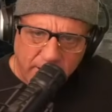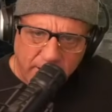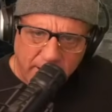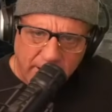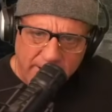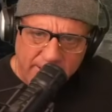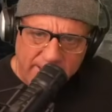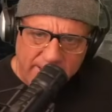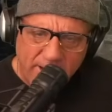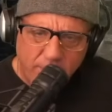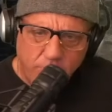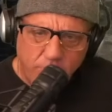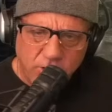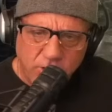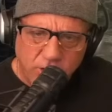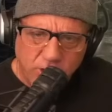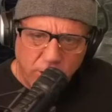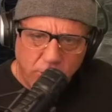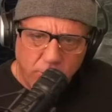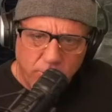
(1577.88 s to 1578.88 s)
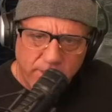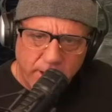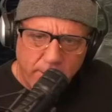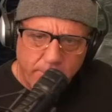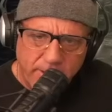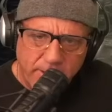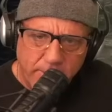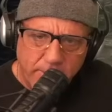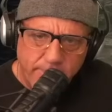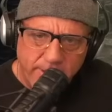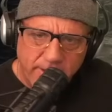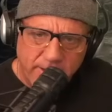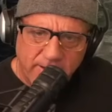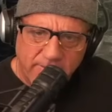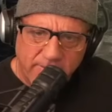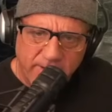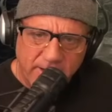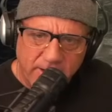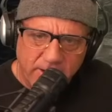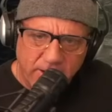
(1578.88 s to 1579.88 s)
That would show them in the middle of
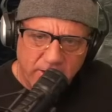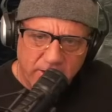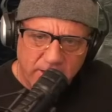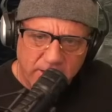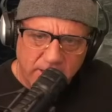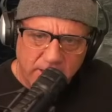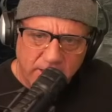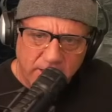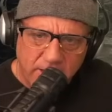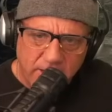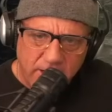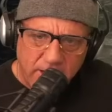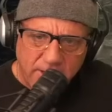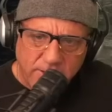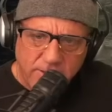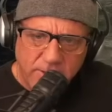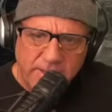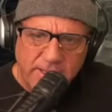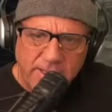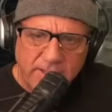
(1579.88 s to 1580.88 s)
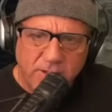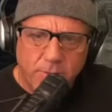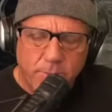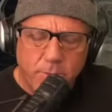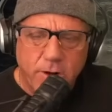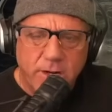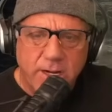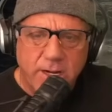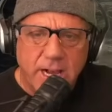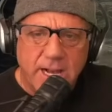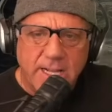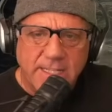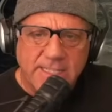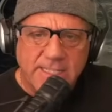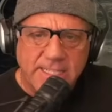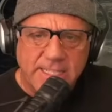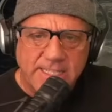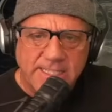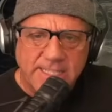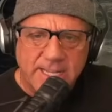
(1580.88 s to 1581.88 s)
Antarctica. So these are more
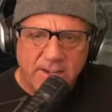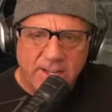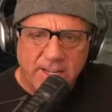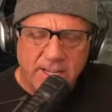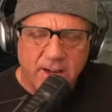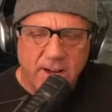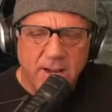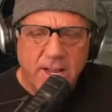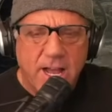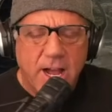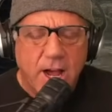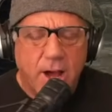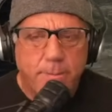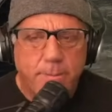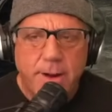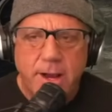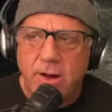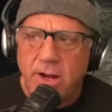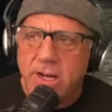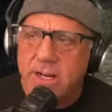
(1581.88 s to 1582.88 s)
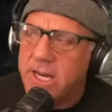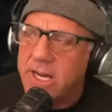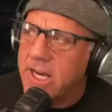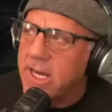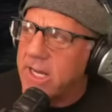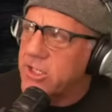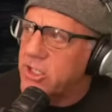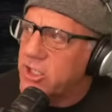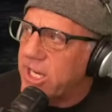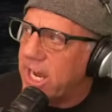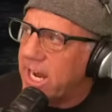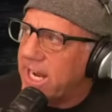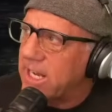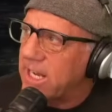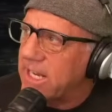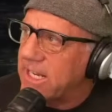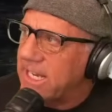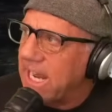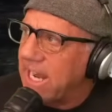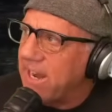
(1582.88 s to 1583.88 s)
continents out here. America, China
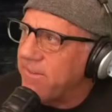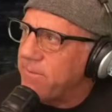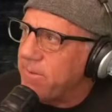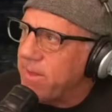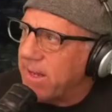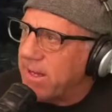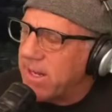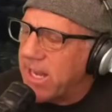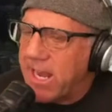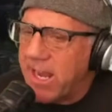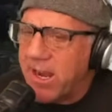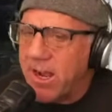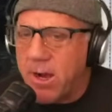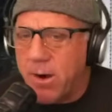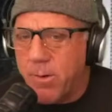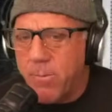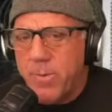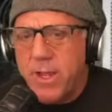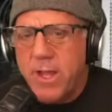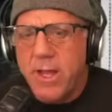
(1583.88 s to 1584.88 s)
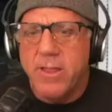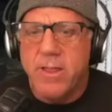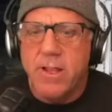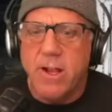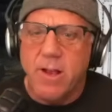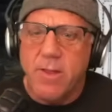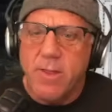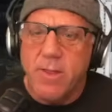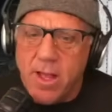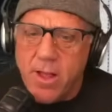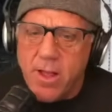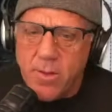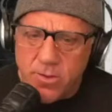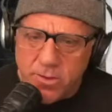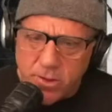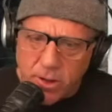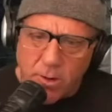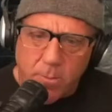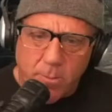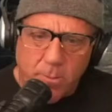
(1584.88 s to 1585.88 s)
gave the gay oh there.
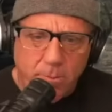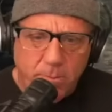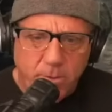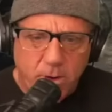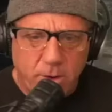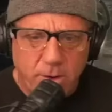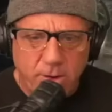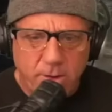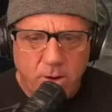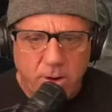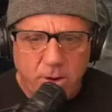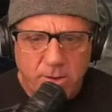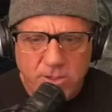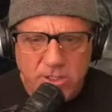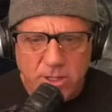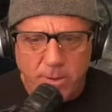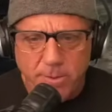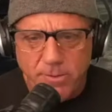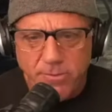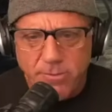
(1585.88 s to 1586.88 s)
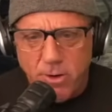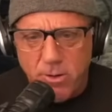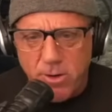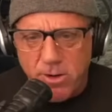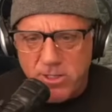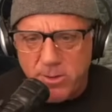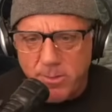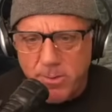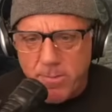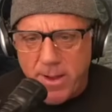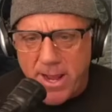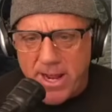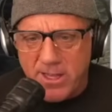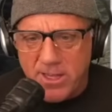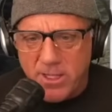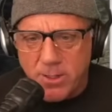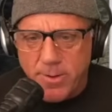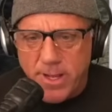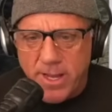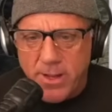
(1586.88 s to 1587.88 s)
So going going jumping forward, jumping back a
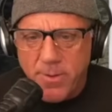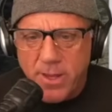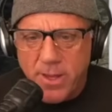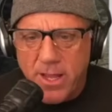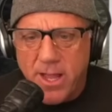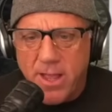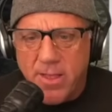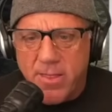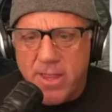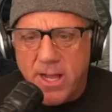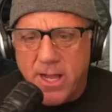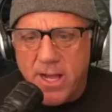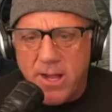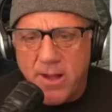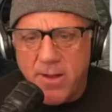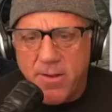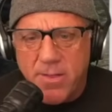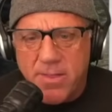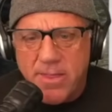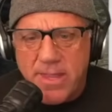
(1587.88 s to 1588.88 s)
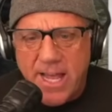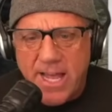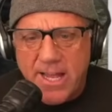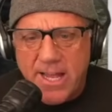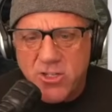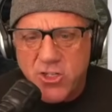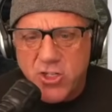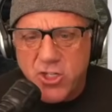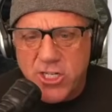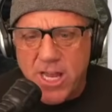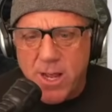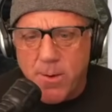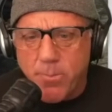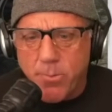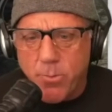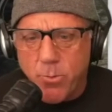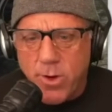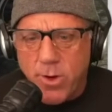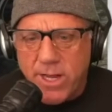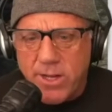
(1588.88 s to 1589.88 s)
little bit. The that ship
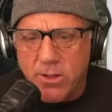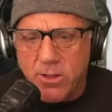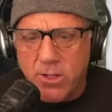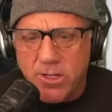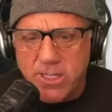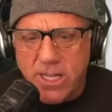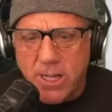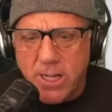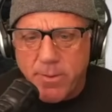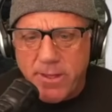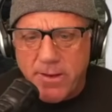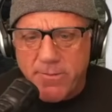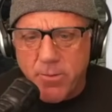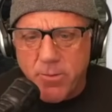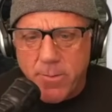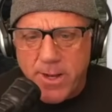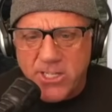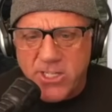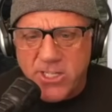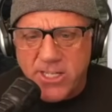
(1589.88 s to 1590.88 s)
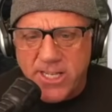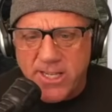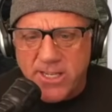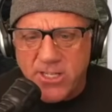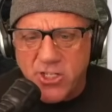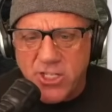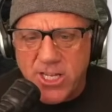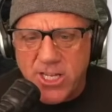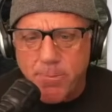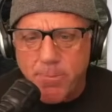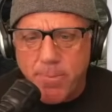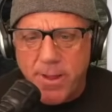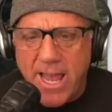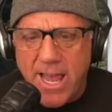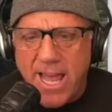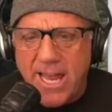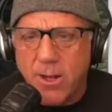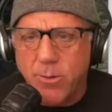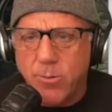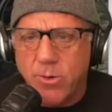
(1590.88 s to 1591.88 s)
we looked up the information on the ship
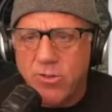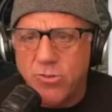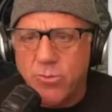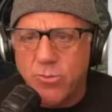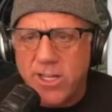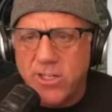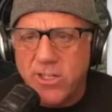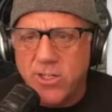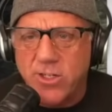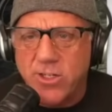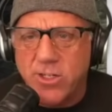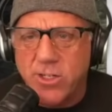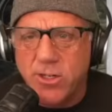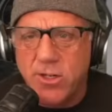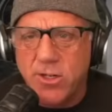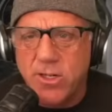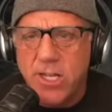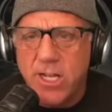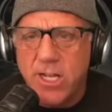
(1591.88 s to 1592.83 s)
and it was registered